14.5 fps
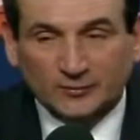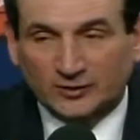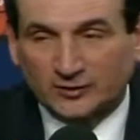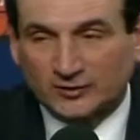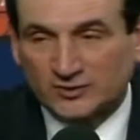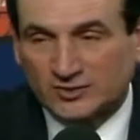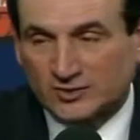
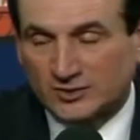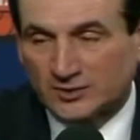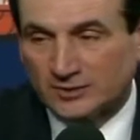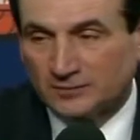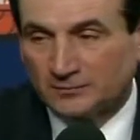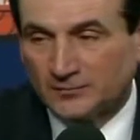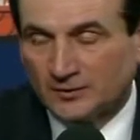because
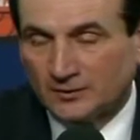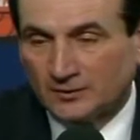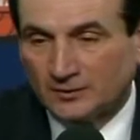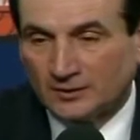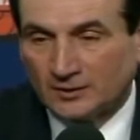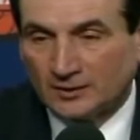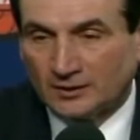he
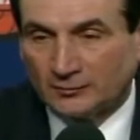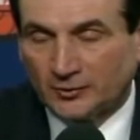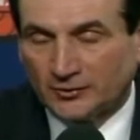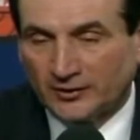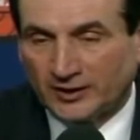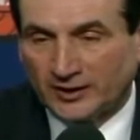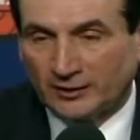
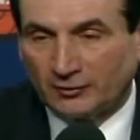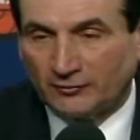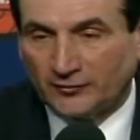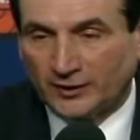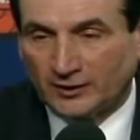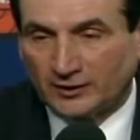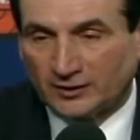really
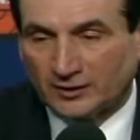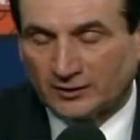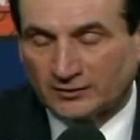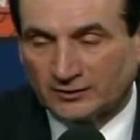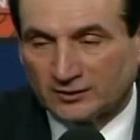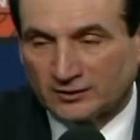elevated